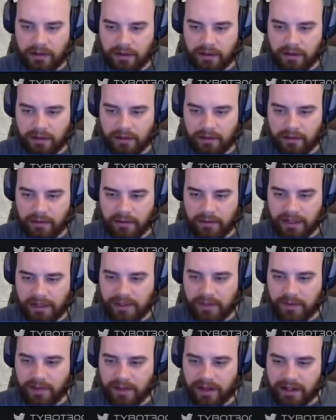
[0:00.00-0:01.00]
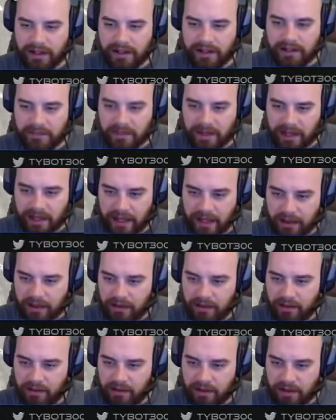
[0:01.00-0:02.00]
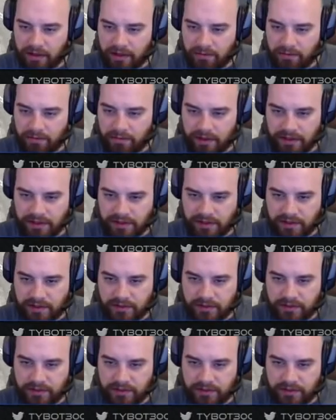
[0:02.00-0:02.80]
But I still want to at least make it look plausible.